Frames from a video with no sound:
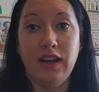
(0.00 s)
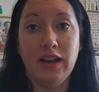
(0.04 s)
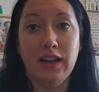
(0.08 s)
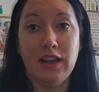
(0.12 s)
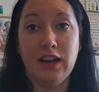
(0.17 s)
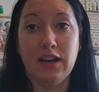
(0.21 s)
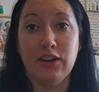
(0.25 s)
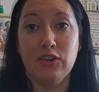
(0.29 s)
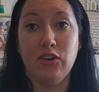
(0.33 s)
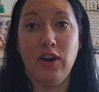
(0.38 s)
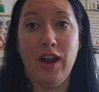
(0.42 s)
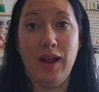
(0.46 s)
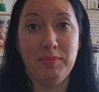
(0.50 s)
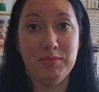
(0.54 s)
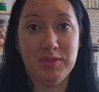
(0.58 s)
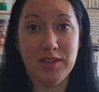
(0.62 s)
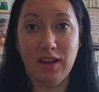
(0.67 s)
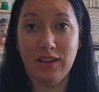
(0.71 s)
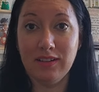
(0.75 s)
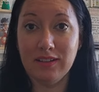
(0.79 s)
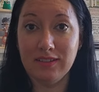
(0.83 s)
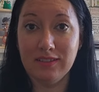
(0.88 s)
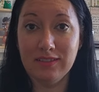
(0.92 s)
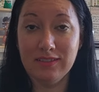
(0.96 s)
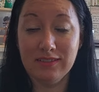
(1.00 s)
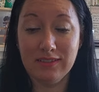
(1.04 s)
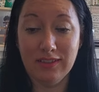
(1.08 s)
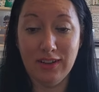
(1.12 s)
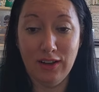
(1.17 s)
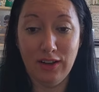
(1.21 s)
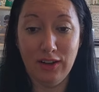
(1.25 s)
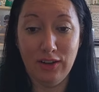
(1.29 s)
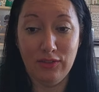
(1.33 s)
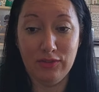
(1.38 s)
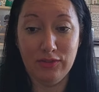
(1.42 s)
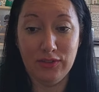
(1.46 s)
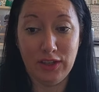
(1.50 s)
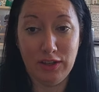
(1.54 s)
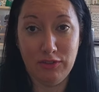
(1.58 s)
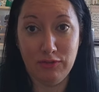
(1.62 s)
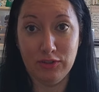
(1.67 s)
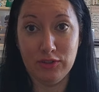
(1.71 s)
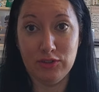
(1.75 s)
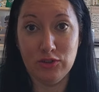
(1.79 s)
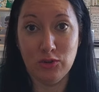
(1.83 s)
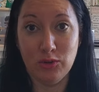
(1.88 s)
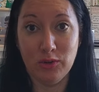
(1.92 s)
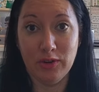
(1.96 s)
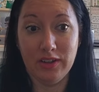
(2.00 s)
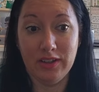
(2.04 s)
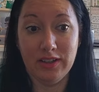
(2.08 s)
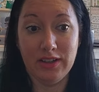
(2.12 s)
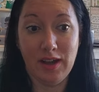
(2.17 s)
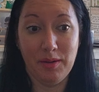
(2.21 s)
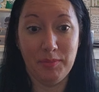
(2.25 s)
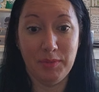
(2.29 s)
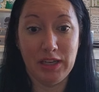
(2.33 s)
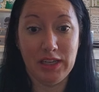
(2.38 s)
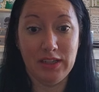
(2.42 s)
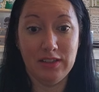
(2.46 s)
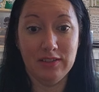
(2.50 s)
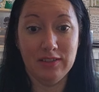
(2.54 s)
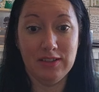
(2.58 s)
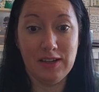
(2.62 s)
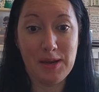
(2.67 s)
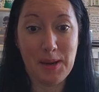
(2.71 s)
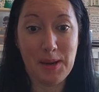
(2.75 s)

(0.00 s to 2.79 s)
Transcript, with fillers: I got a crap ton of inventory coming.